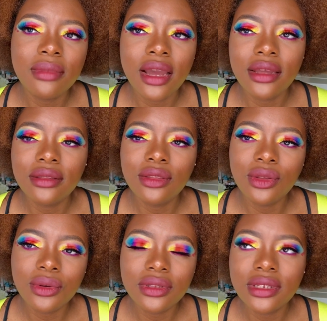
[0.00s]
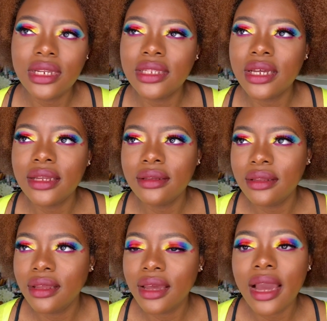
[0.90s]
my thoughts later in
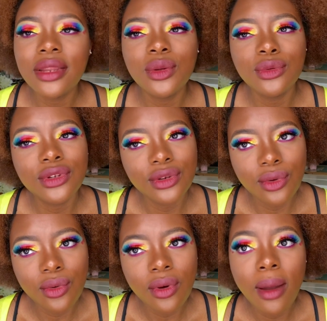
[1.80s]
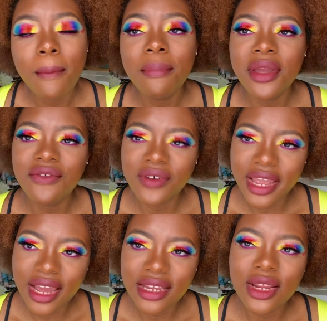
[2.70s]
the day. I don't know, but if I
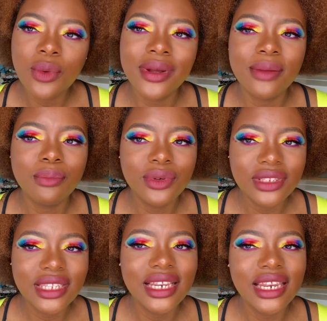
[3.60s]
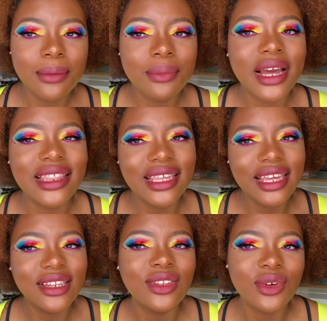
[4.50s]
can, I will put the link at the
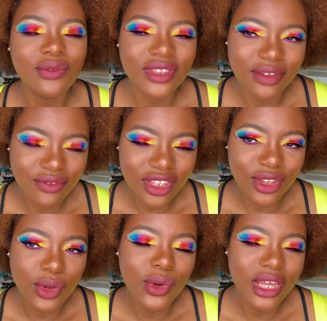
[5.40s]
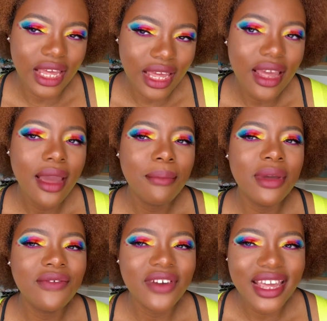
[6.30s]
end of the video. Okay, but
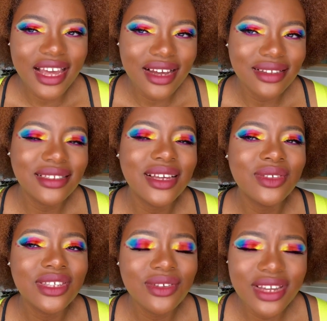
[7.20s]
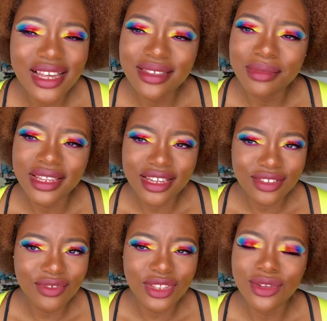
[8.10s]
if I can't, I'll see you guys in my next
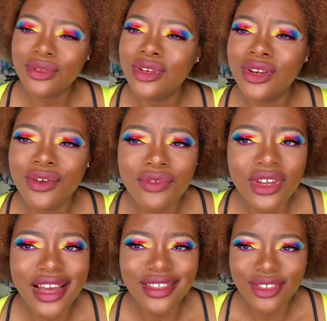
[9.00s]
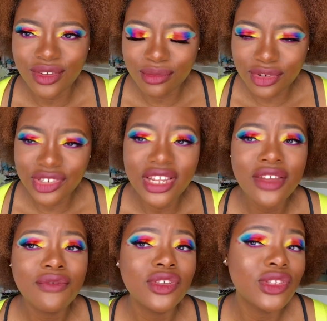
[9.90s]
video. Love you guys so much. Thank you
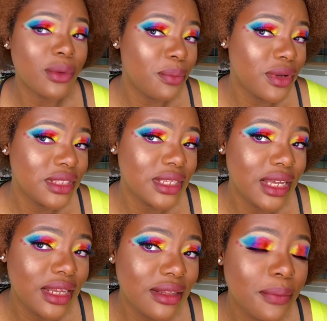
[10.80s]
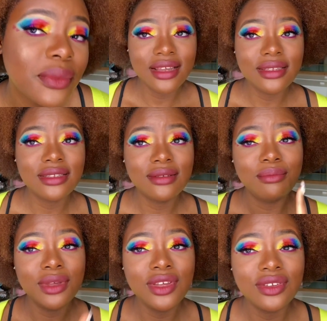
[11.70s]
for supporting. Just
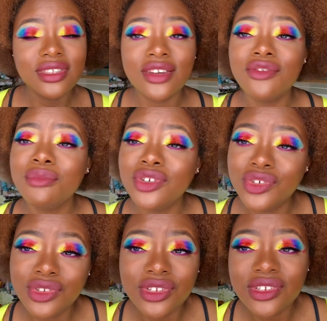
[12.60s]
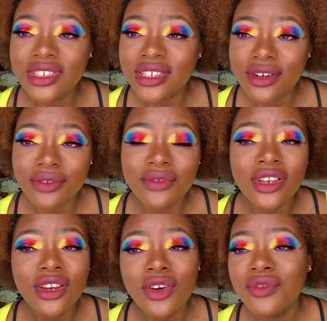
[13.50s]
be yourself, be true to yourself,
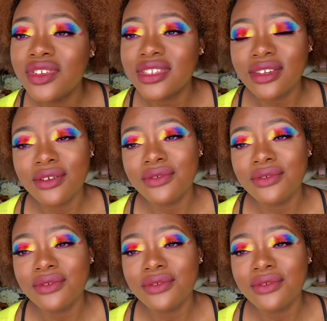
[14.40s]
love yourself,